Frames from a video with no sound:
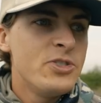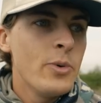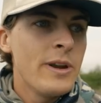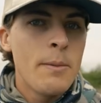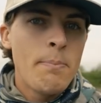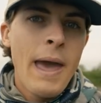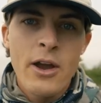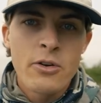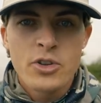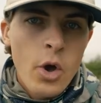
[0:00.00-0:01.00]
do it in
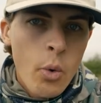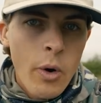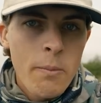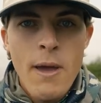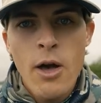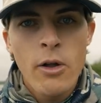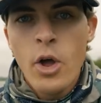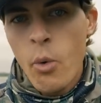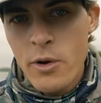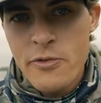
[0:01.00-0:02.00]
pairs, one male,
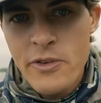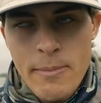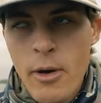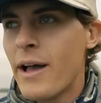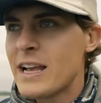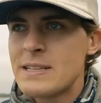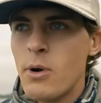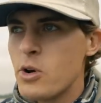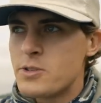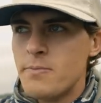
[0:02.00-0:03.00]
one female. I guess
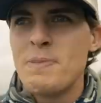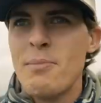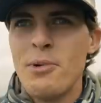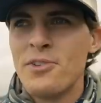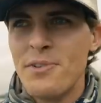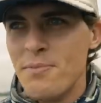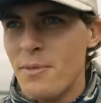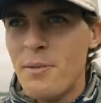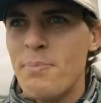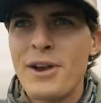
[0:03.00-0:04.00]
most mammals and,
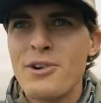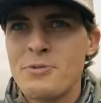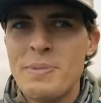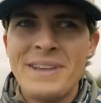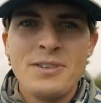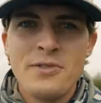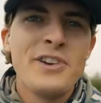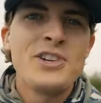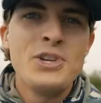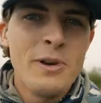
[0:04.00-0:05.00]
and bigger species of
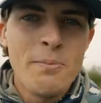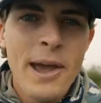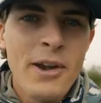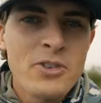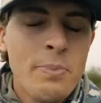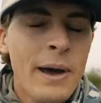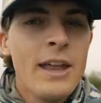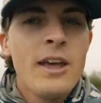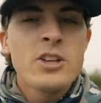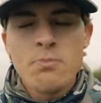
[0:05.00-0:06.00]
fish do it in pairs, but
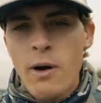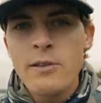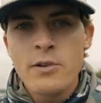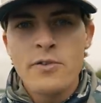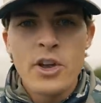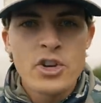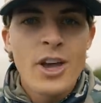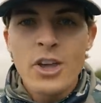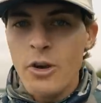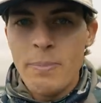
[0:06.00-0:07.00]
smaller fish,
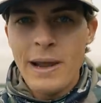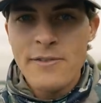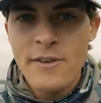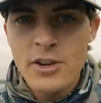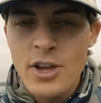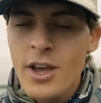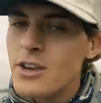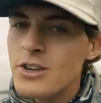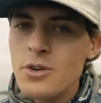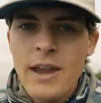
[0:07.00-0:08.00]
your bait fish,
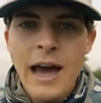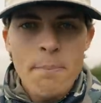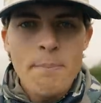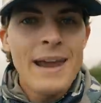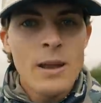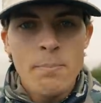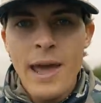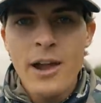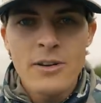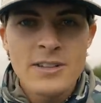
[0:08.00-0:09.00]
do not mate in
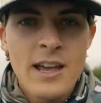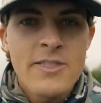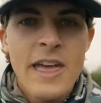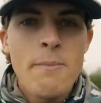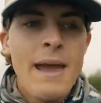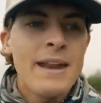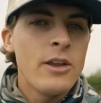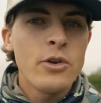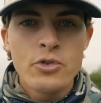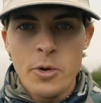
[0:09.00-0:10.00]
pairs. They mate
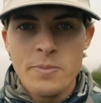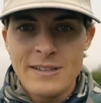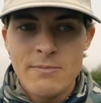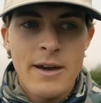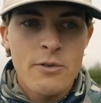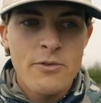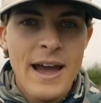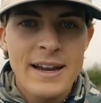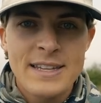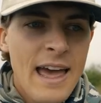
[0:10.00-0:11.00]
in groups. As a matter of
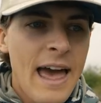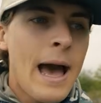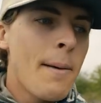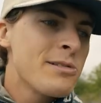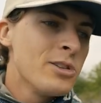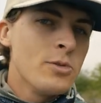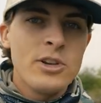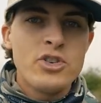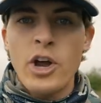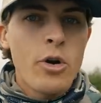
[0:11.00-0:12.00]
fact,
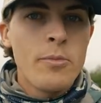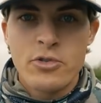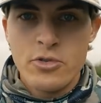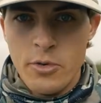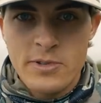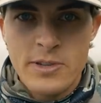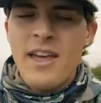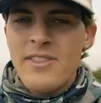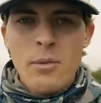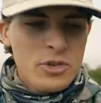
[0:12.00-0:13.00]
absolutely ginormous groups.
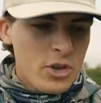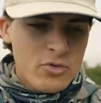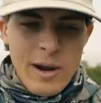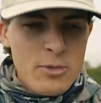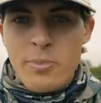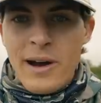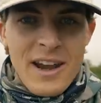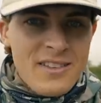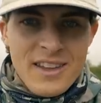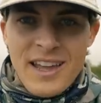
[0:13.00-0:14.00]
They will just rub their bodies